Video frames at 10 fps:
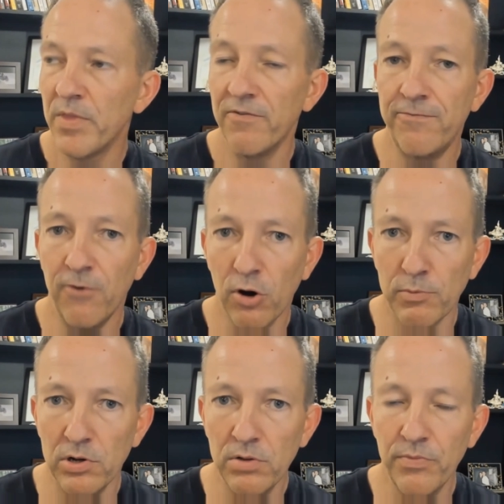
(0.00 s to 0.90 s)

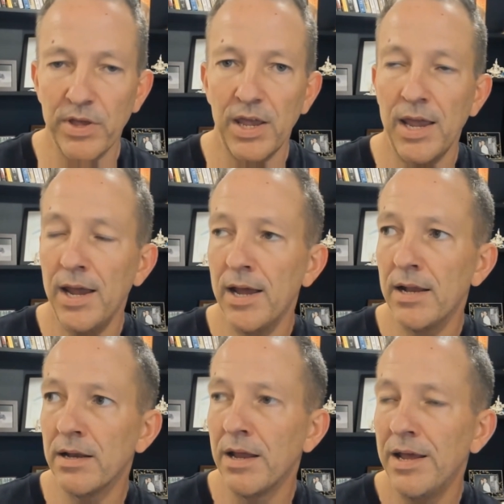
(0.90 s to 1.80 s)
formal
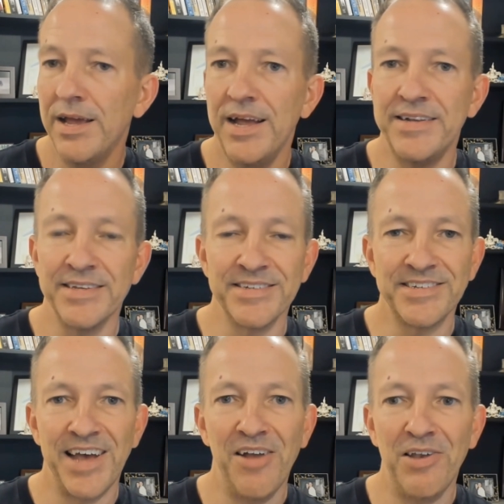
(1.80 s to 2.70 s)
and it doesn't
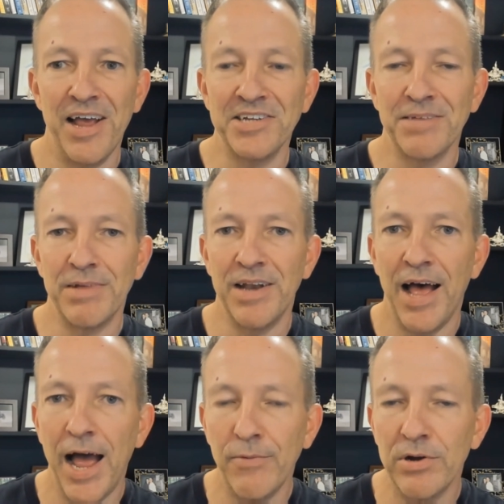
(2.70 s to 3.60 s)
sound like something
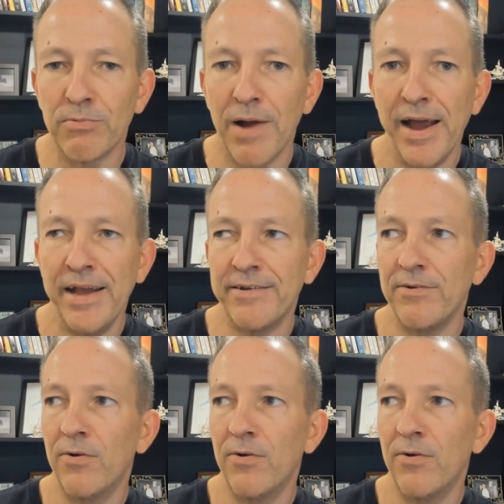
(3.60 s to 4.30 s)
I would write,